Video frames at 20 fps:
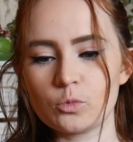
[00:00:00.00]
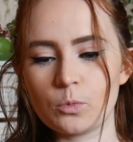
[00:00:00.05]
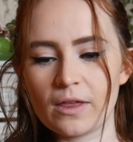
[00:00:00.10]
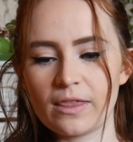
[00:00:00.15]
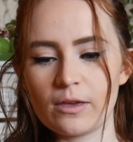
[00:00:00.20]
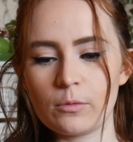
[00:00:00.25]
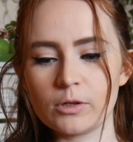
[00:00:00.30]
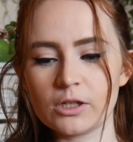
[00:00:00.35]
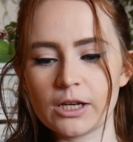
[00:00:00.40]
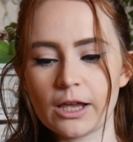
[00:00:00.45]
where
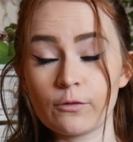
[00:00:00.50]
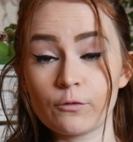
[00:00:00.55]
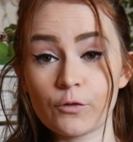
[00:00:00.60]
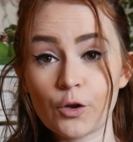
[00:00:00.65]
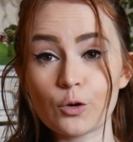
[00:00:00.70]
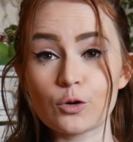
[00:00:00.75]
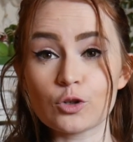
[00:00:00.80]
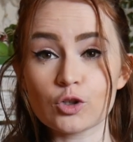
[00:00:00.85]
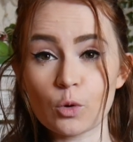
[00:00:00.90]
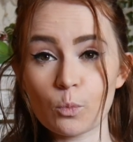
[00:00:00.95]
they would like
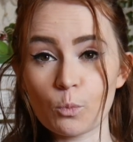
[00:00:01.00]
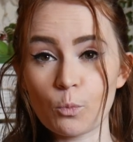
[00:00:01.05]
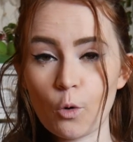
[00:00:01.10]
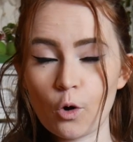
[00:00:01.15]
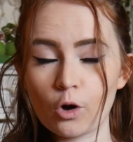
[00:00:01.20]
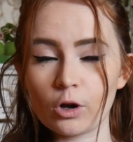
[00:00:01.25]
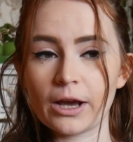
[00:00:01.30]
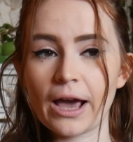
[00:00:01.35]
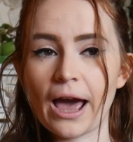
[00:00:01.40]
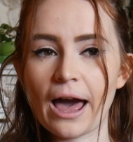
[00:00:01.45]
focus on
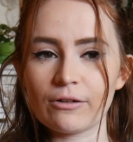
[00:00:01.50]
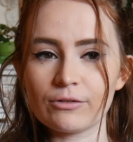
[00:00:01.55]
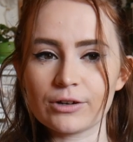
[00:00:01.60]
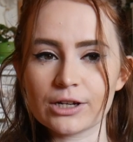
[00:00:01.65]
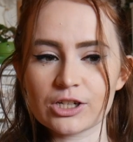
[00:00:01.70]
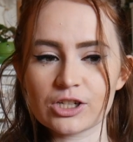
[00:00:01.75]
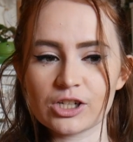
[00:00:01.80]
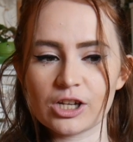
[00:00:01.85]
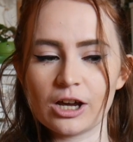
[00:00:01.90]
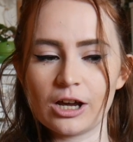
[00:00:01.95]
one
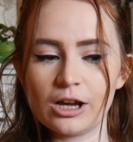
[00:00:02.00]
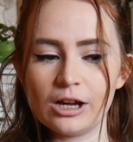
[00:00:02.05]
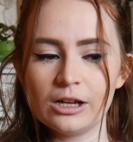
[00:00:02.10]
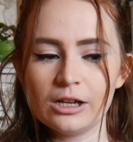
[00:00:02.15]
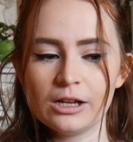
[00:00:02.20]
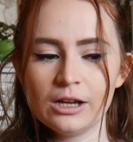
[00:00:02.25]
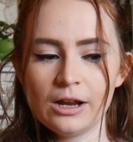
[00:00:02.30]
character